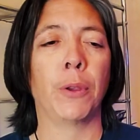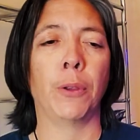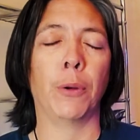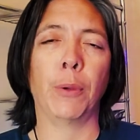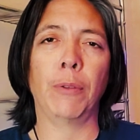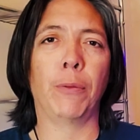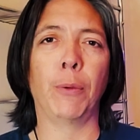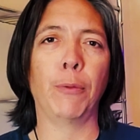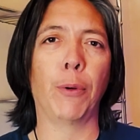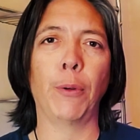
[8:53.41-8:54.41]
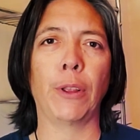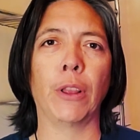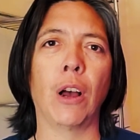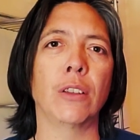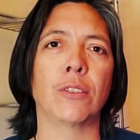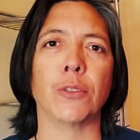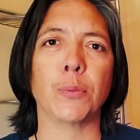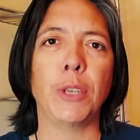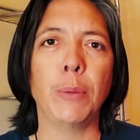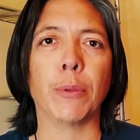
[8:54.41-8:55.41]
you know, we've already lost as
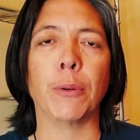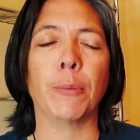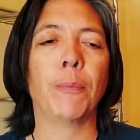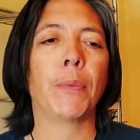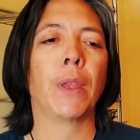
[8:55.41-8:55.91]
people.